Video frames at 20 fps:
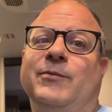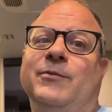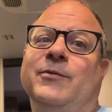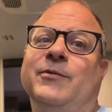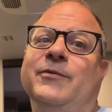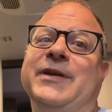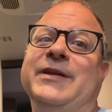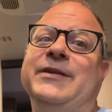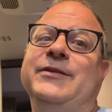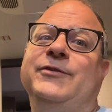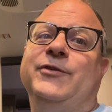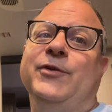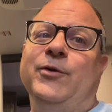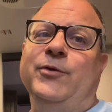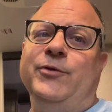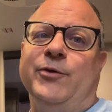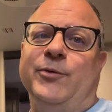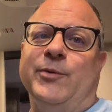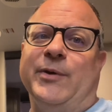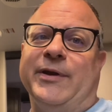Well, they
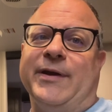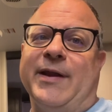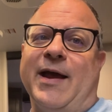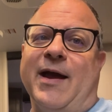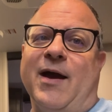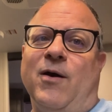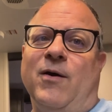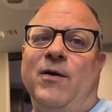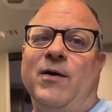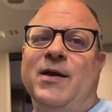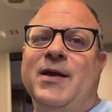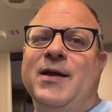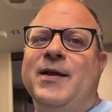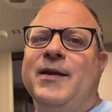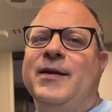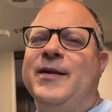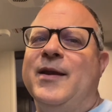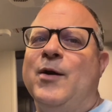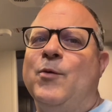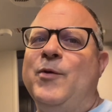do it now.
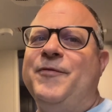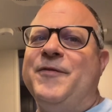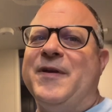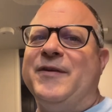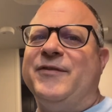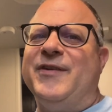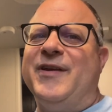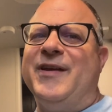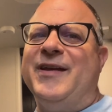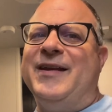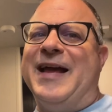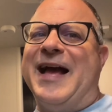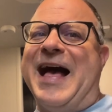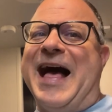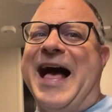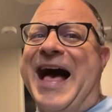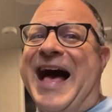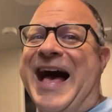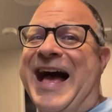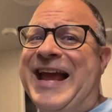Now, with that said,
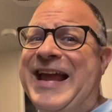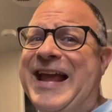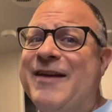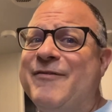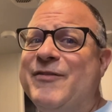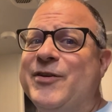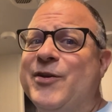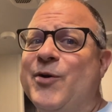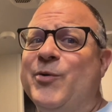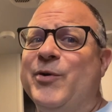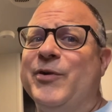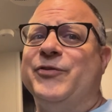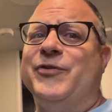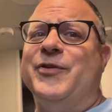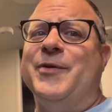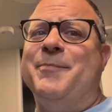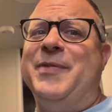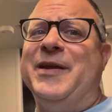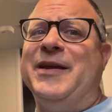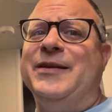I haven't noticed
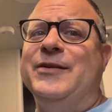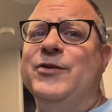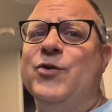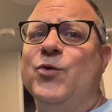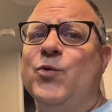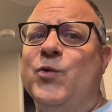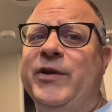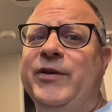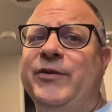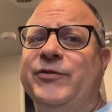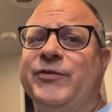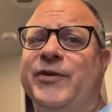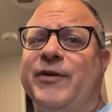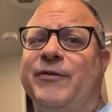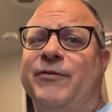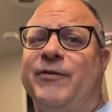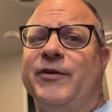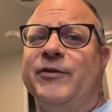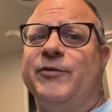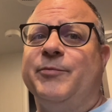the big noise
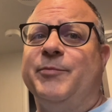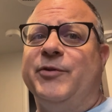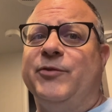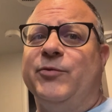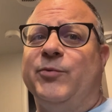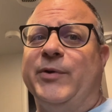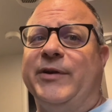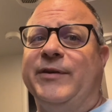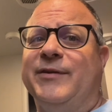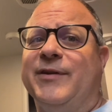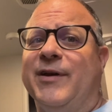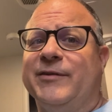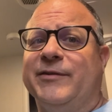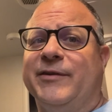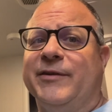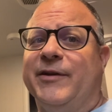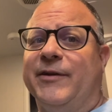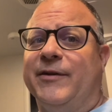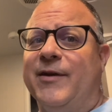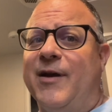difference between
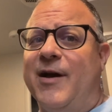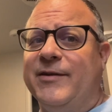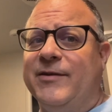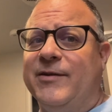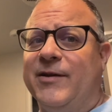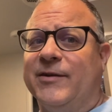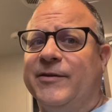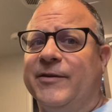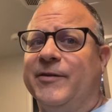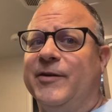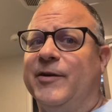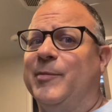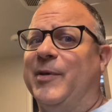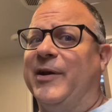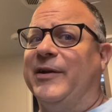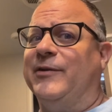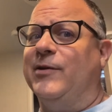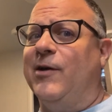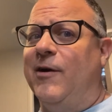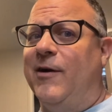ducted and non-ducted that
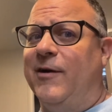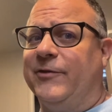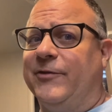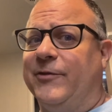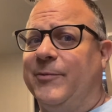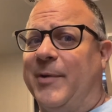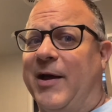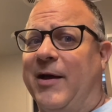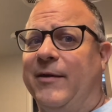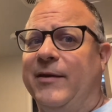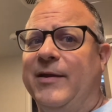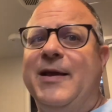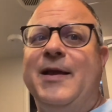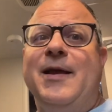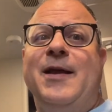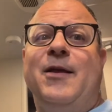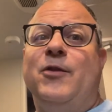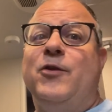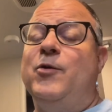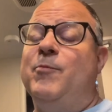everybody talks about.
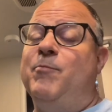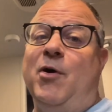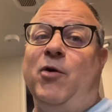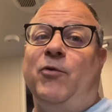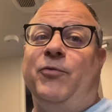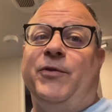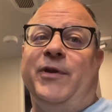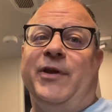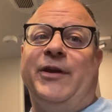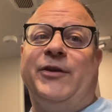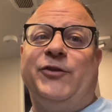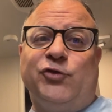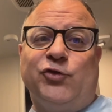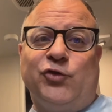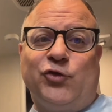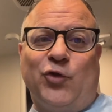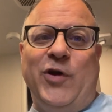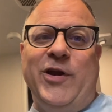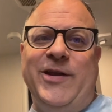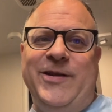They're both
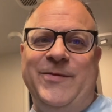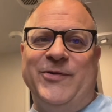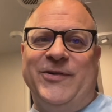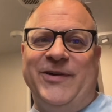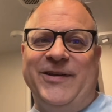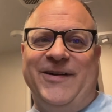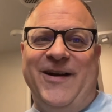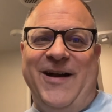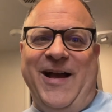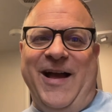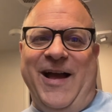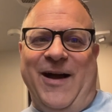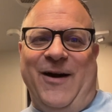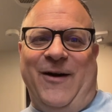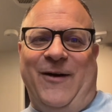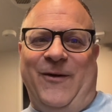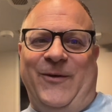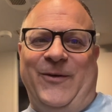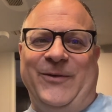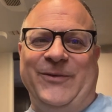extremely
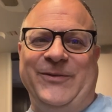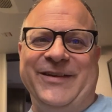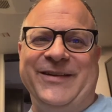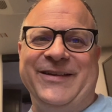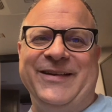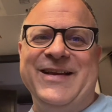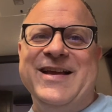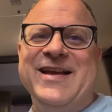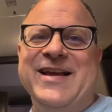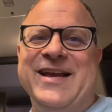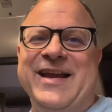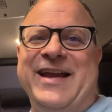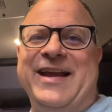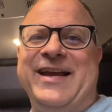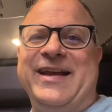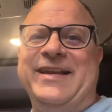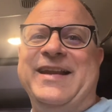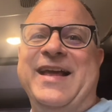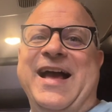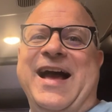loud.
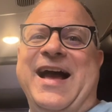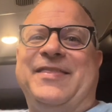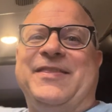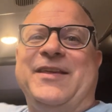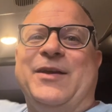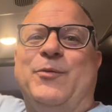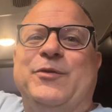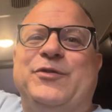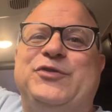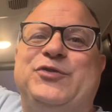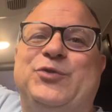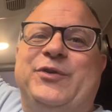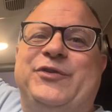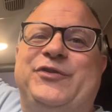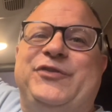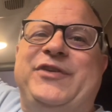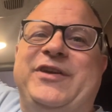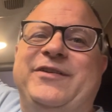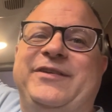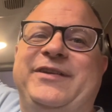And I think with short
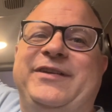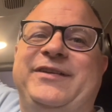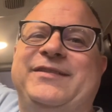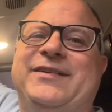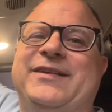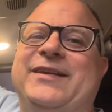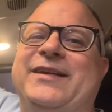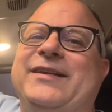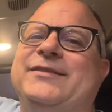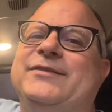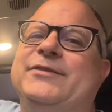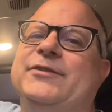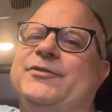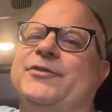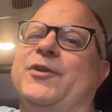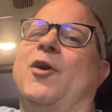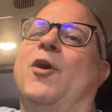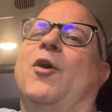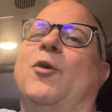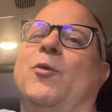ceilings, it's just
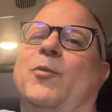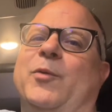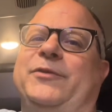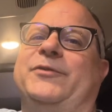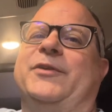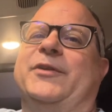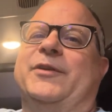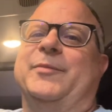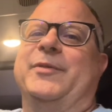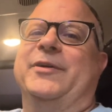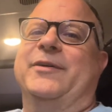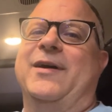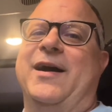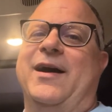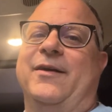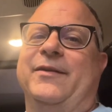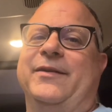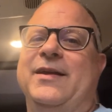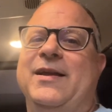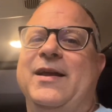always going to be
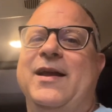loud.